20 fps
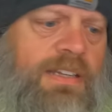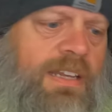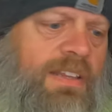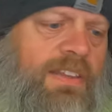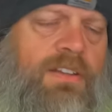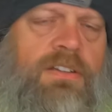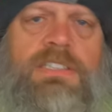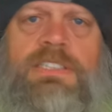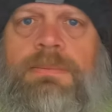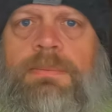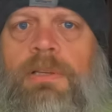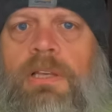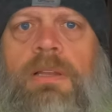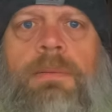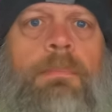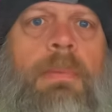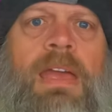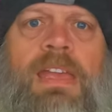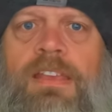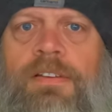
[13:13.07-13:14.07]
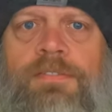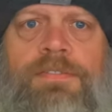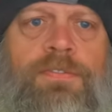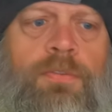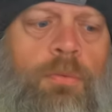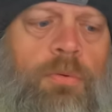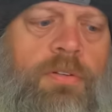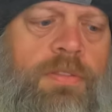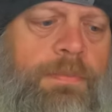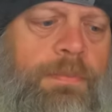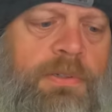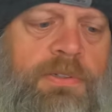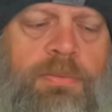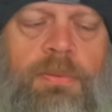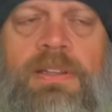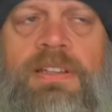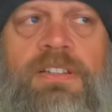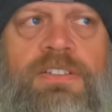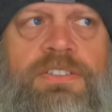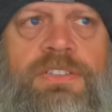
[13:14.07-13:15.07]
Now, there's some good back and forth
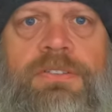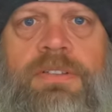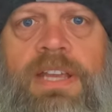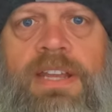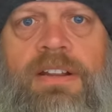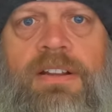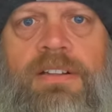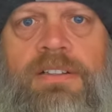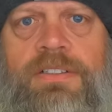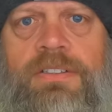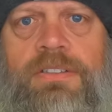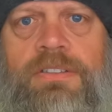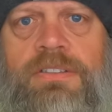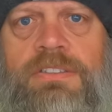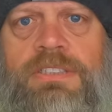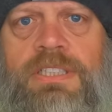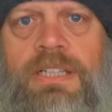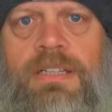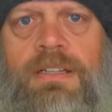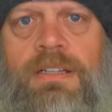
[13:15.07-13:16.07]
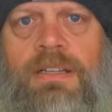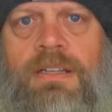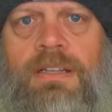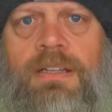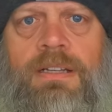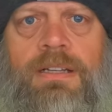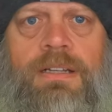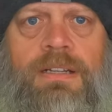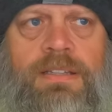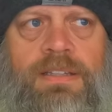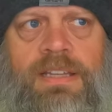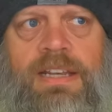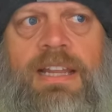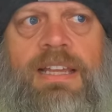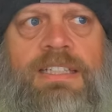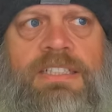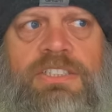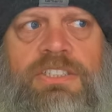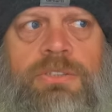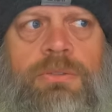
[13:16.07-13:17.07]
between the two characters that
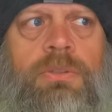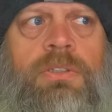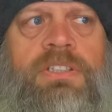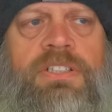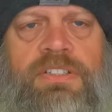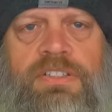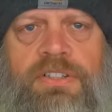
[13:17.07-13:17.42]
I enjoyed.